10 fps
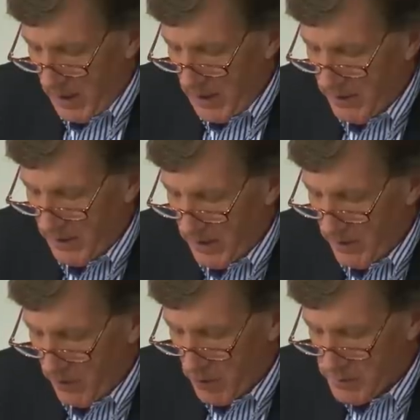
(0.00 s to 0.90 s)
in,
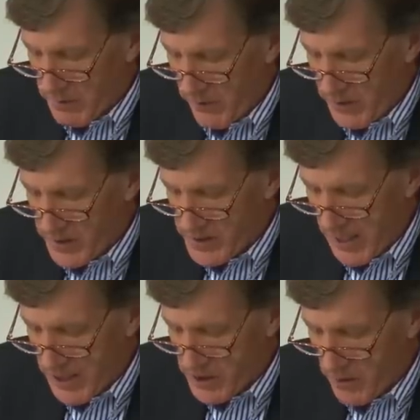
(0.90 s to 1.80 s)
in terms of the
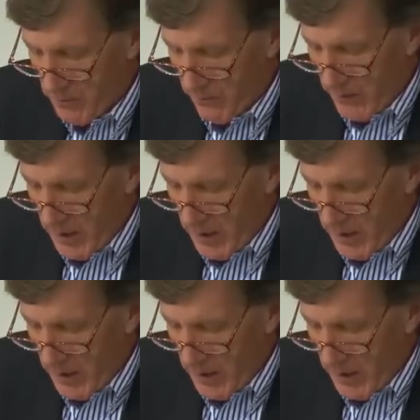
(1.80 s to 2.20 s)
statute.